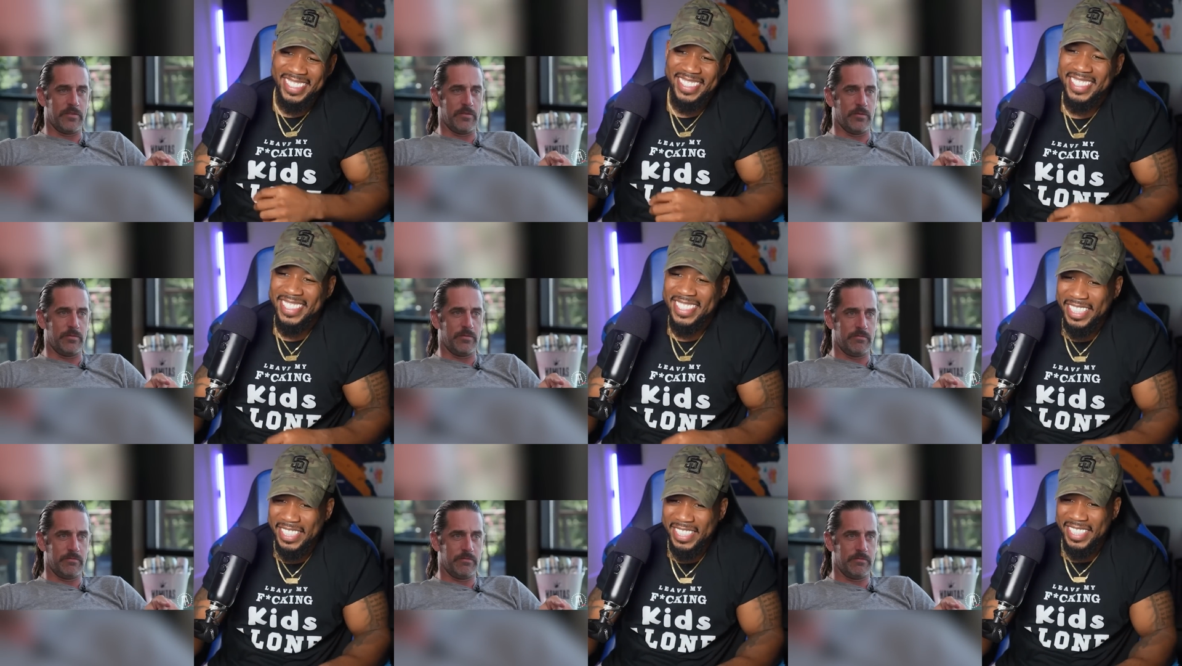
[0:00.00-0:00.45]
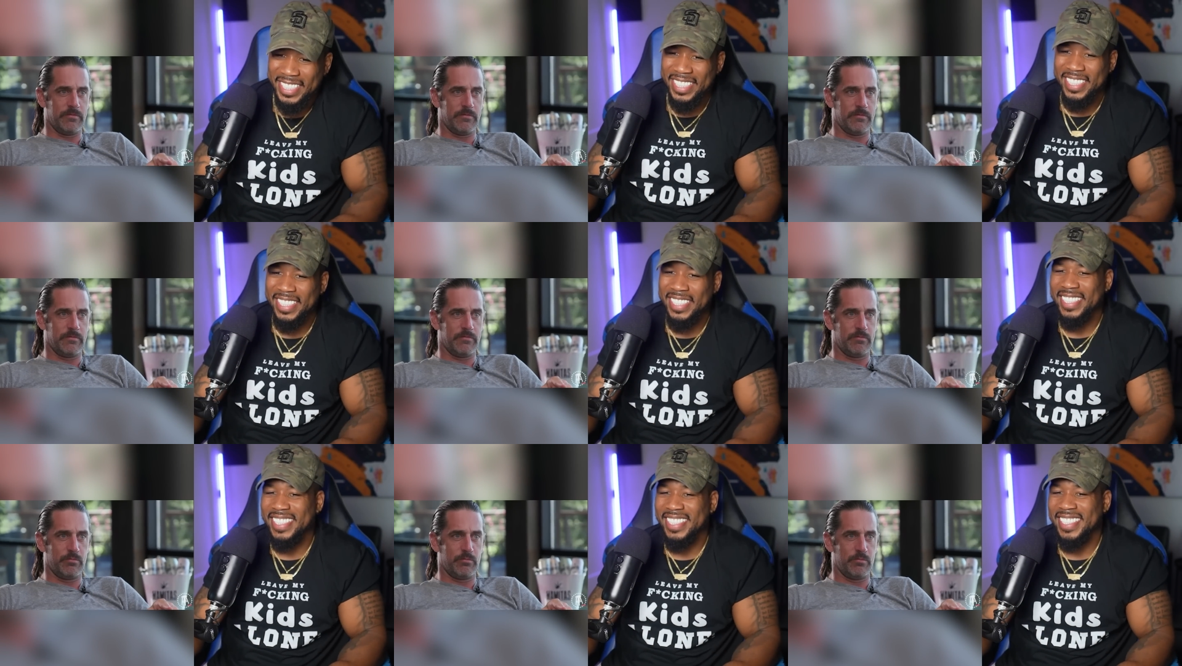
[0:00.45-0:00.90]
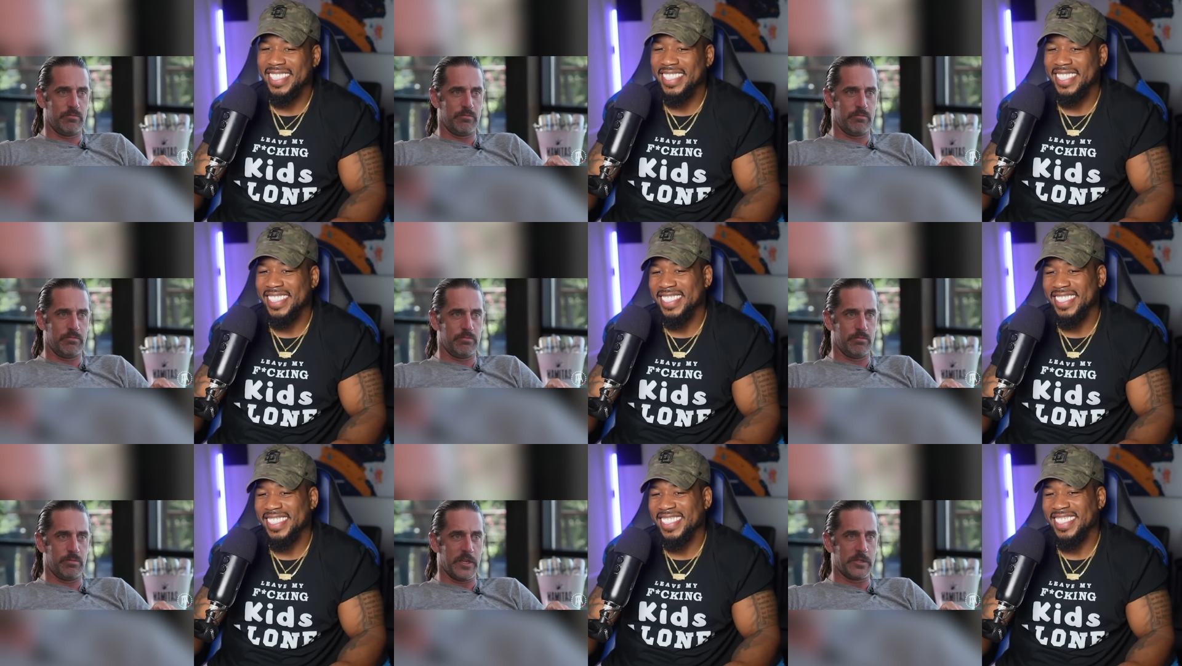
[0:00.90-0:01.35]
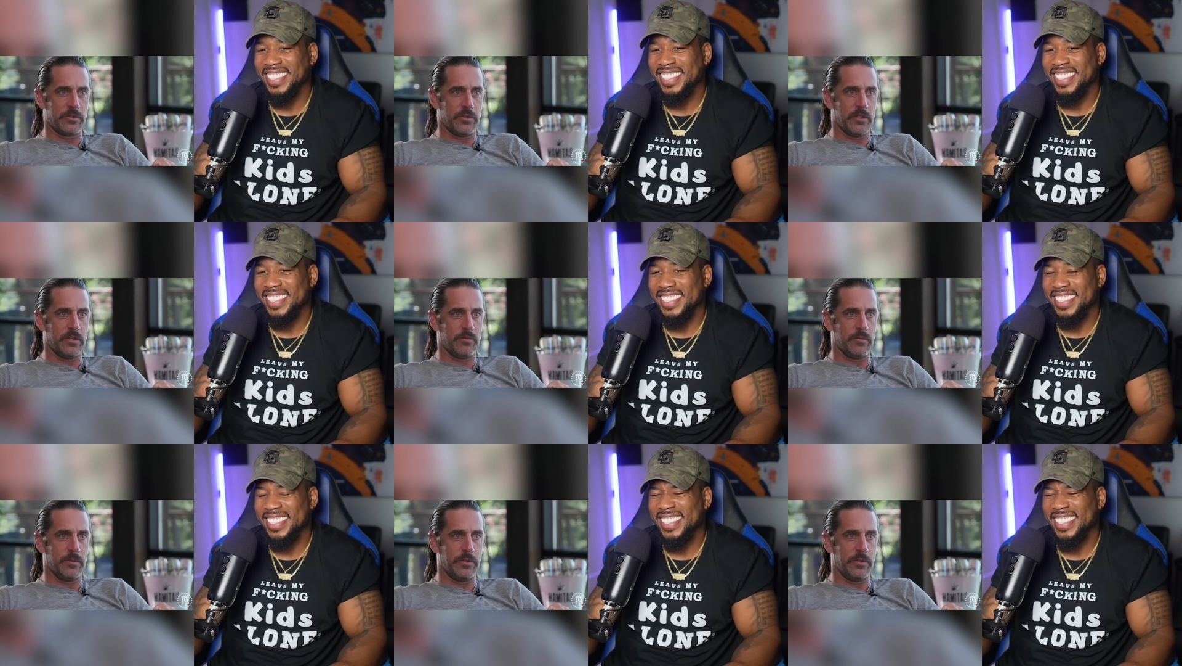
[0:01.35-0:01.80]
Speaker 1: hair. You drive a
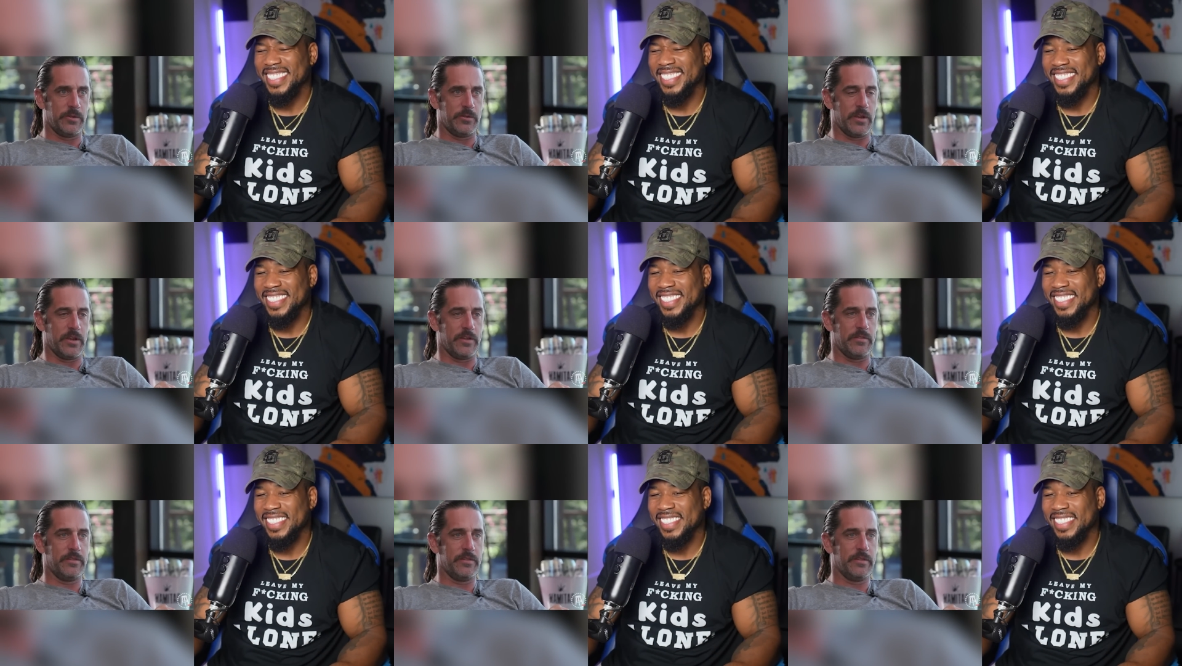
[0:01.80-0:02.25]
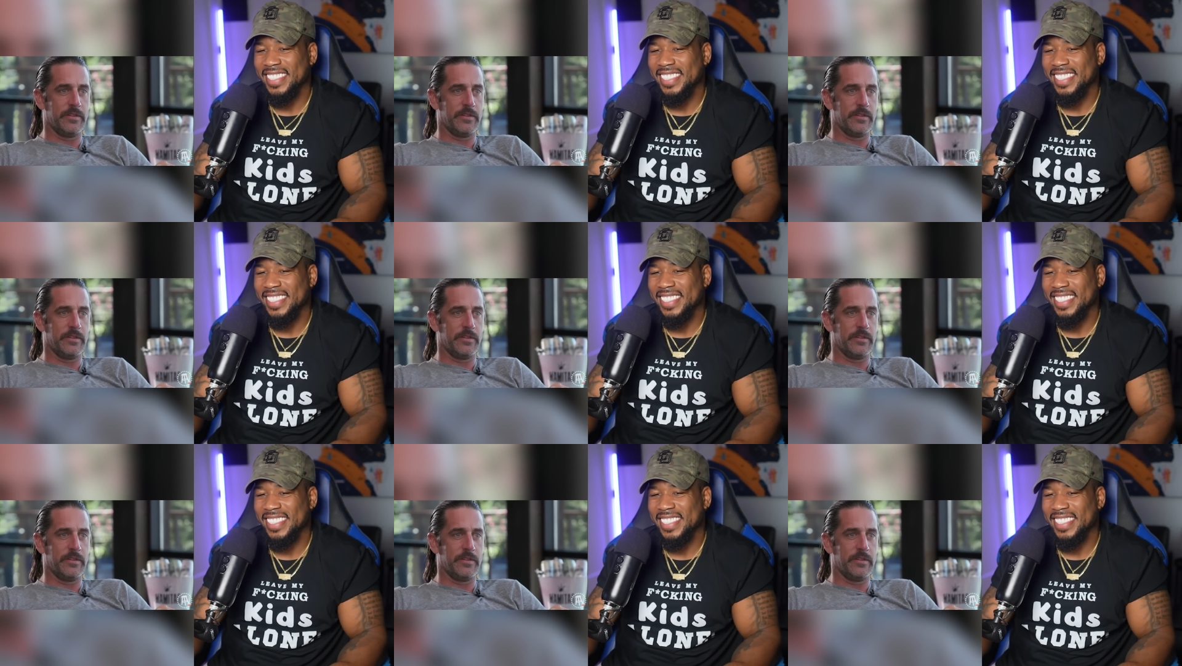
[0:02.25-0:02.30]
big truck? What do you